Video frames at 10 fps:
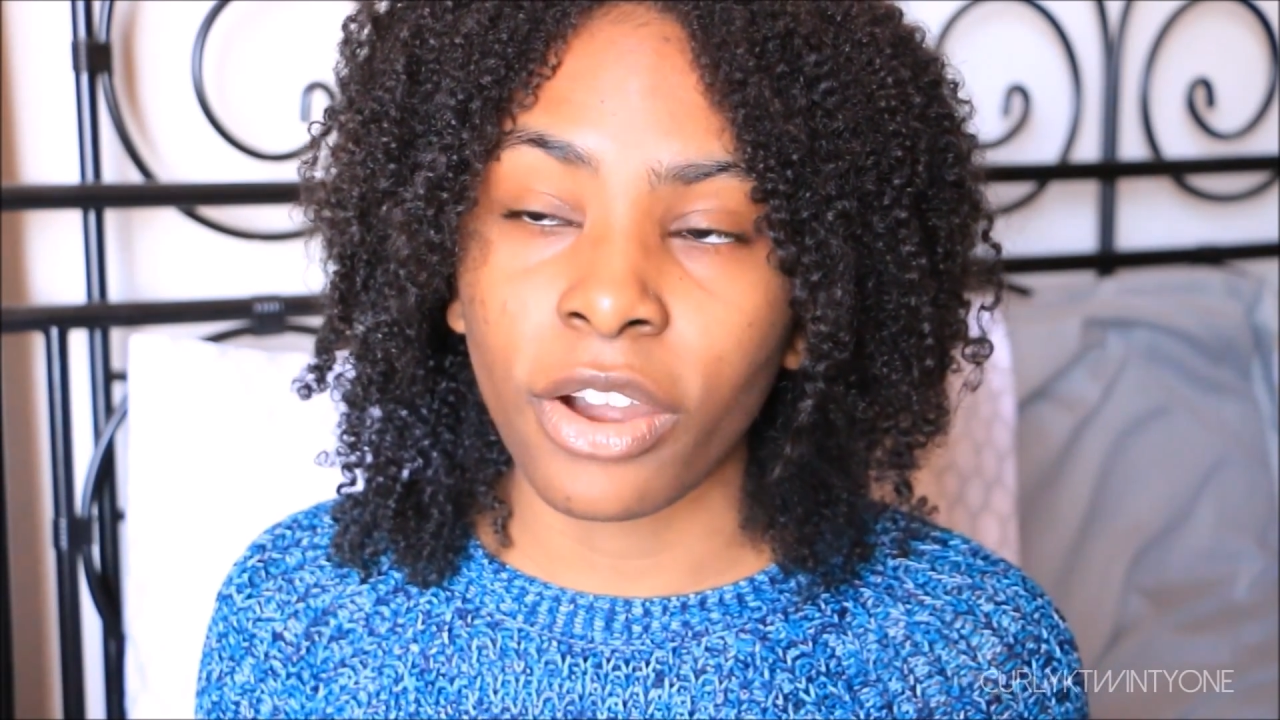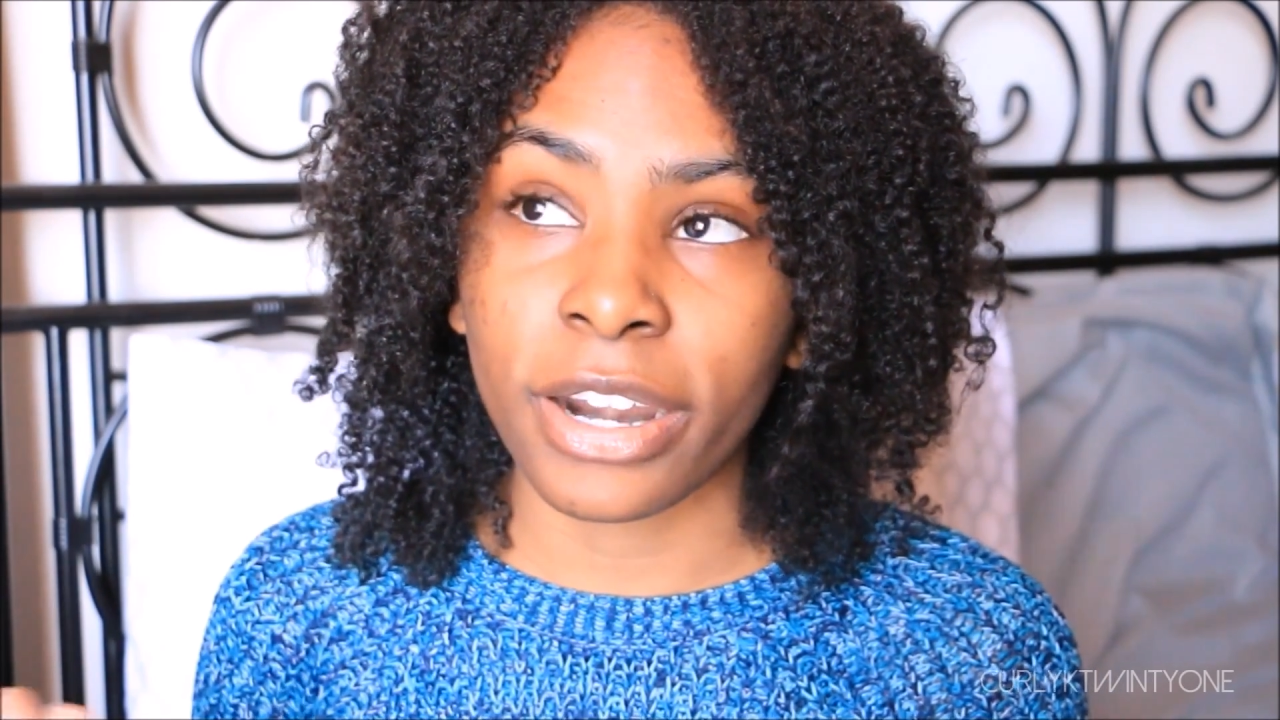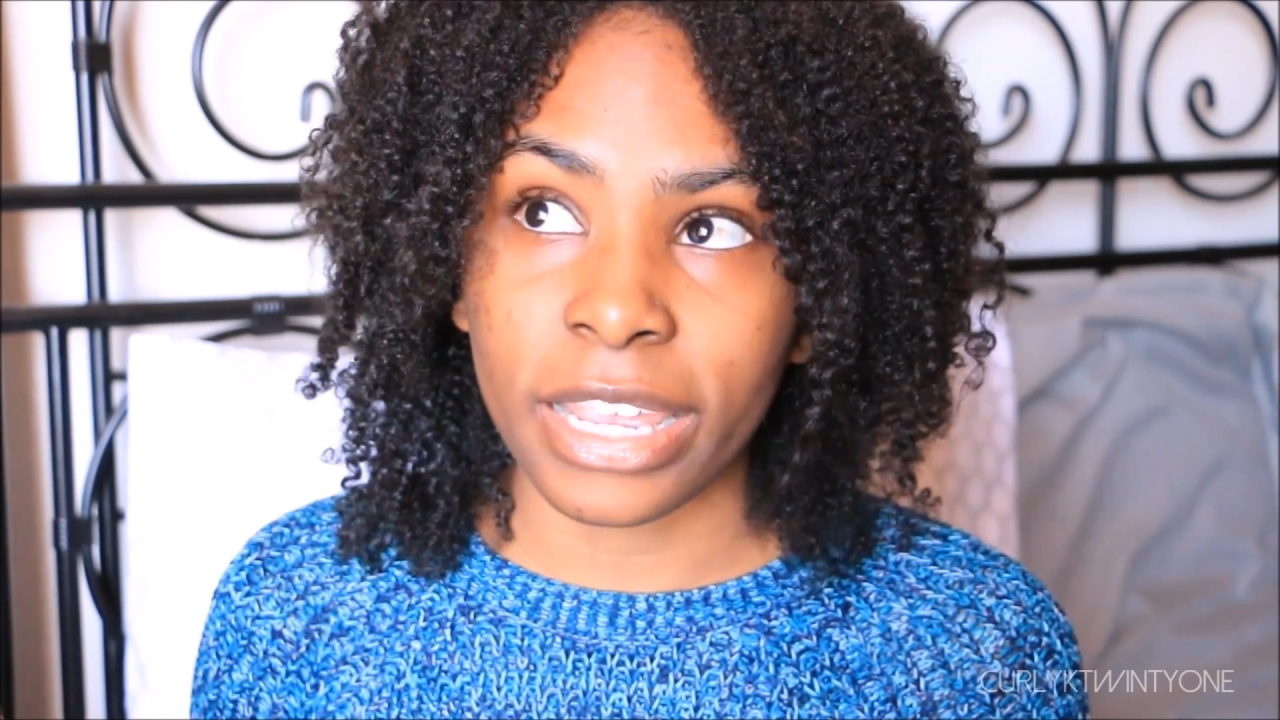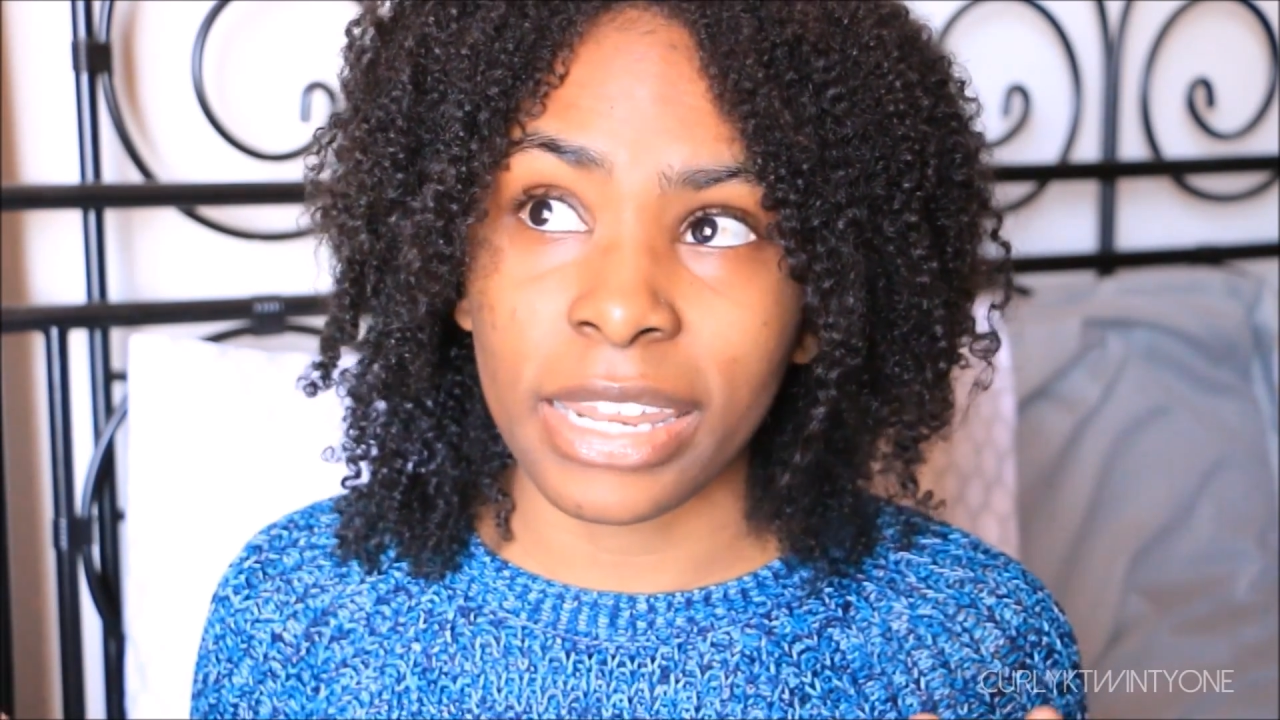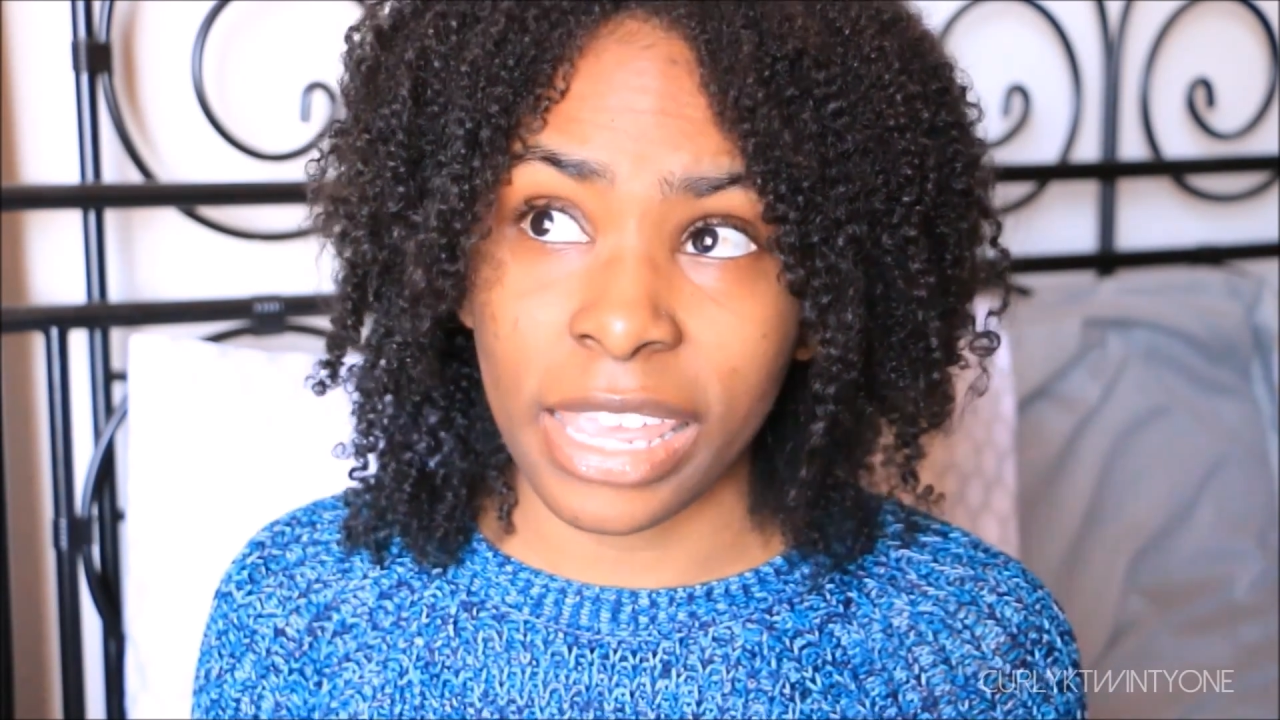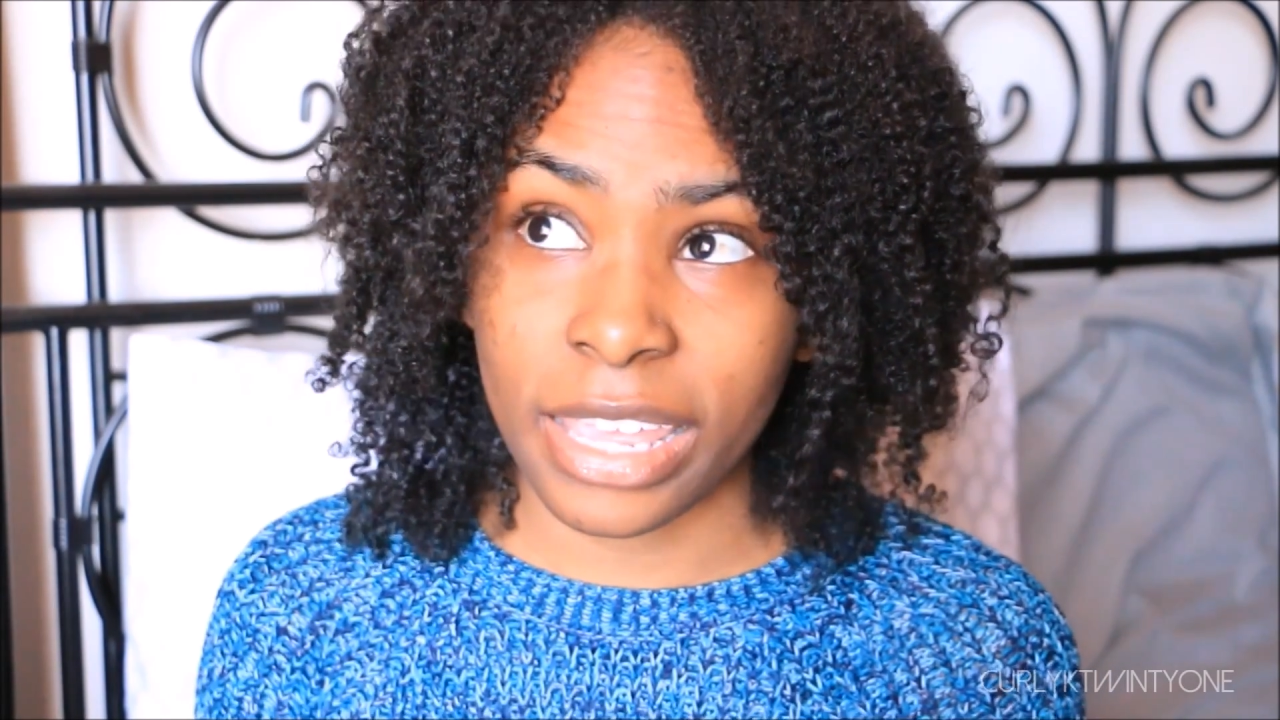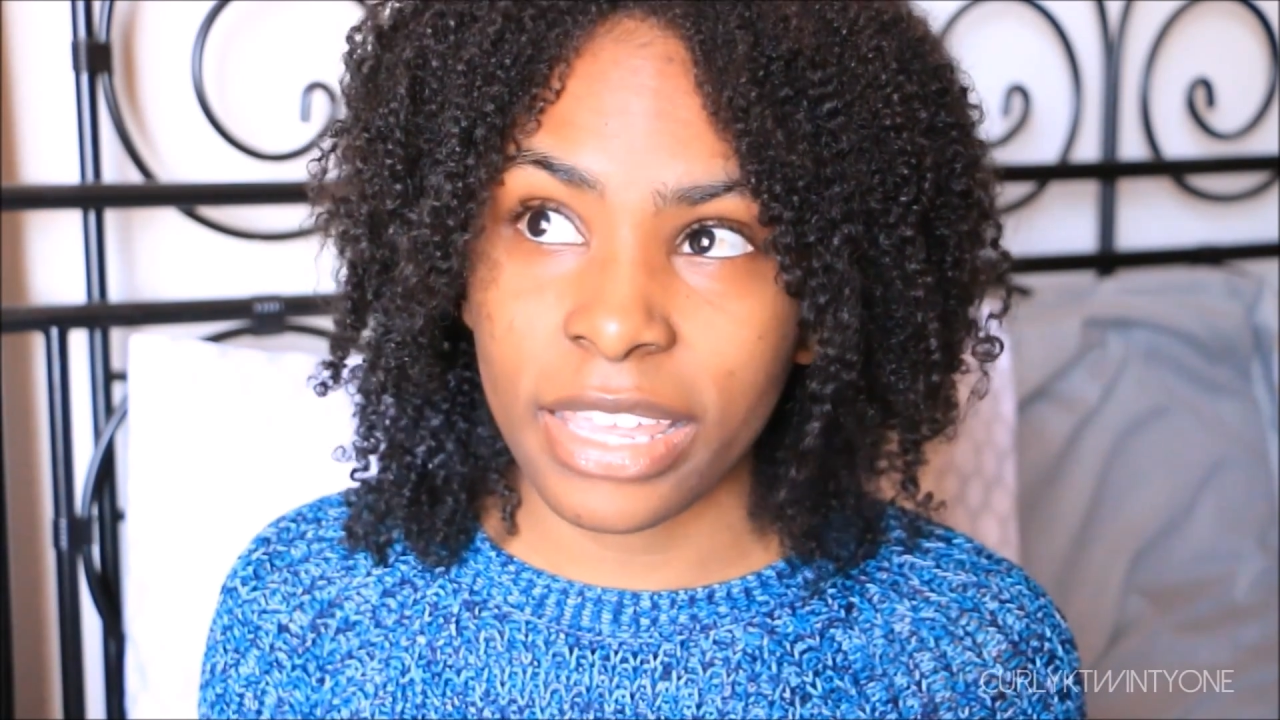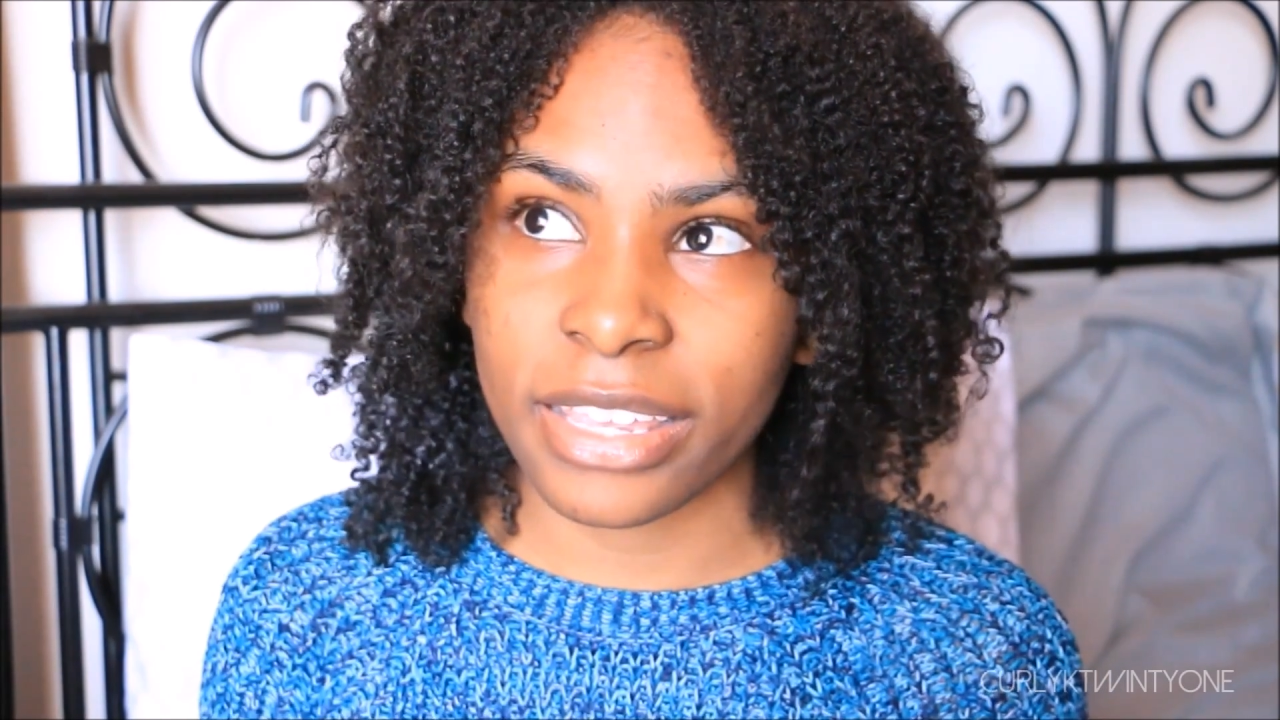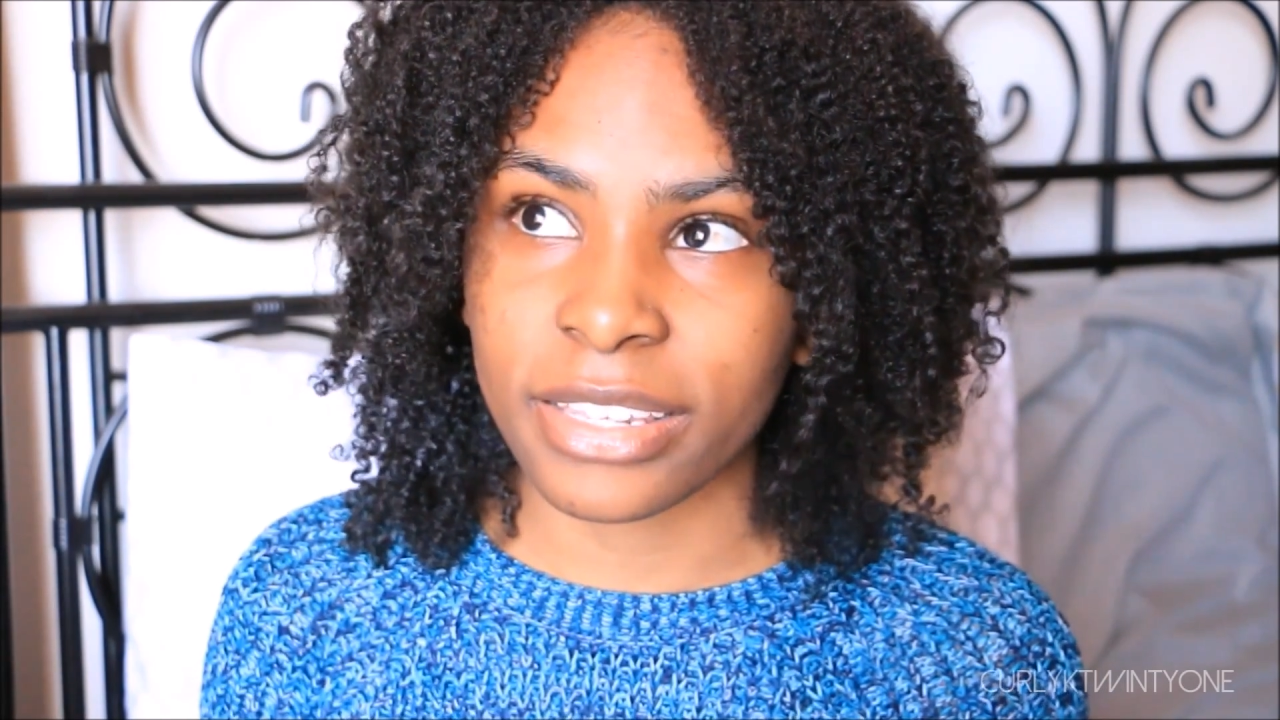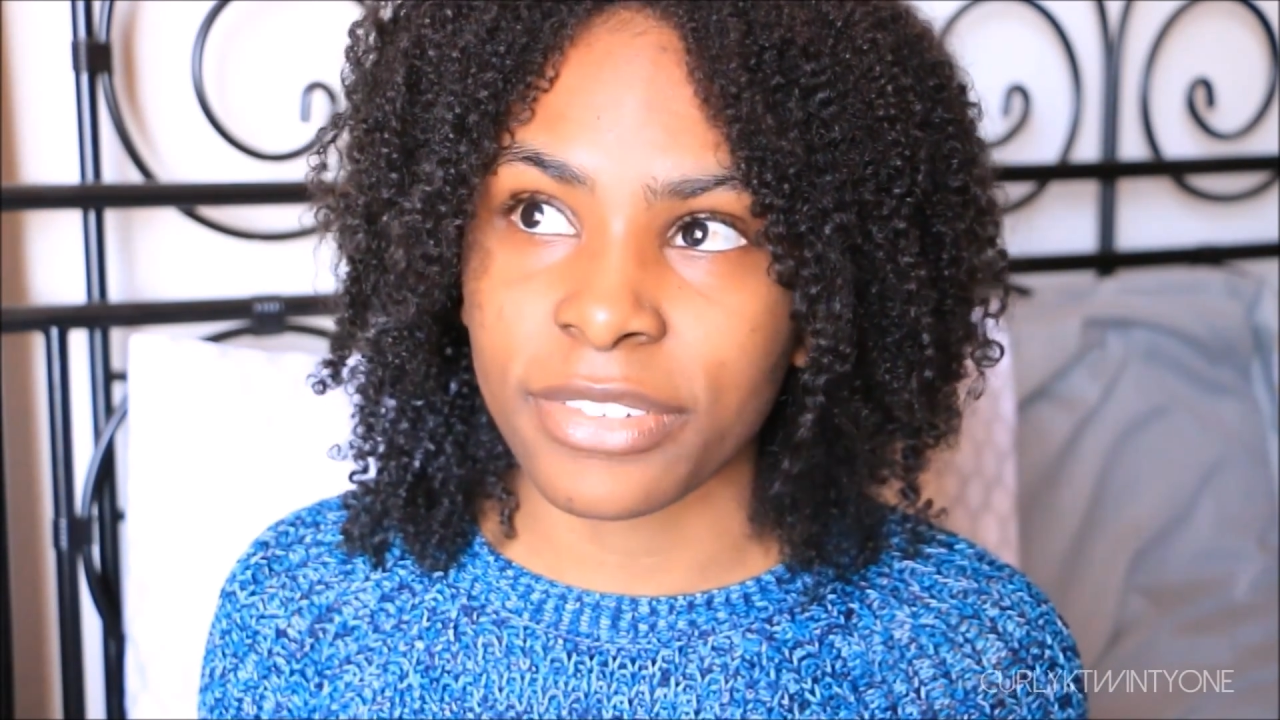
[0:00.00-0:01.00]
or it
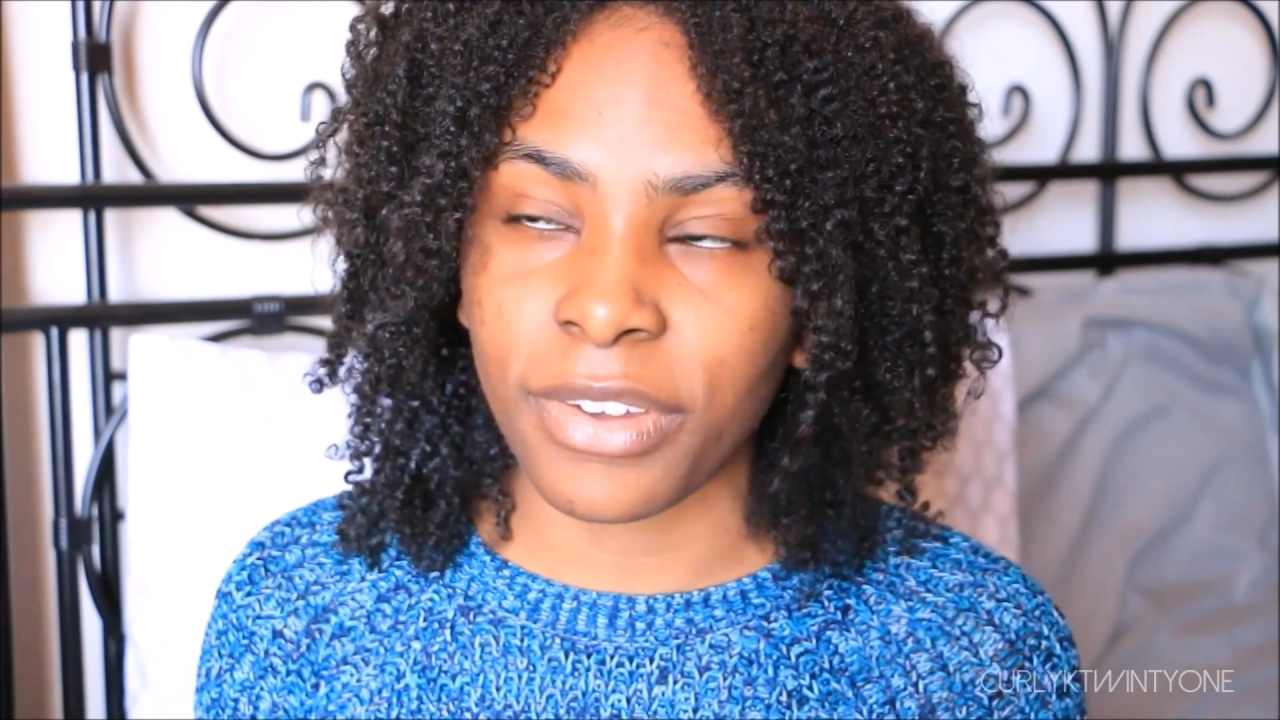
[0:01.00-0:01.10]
is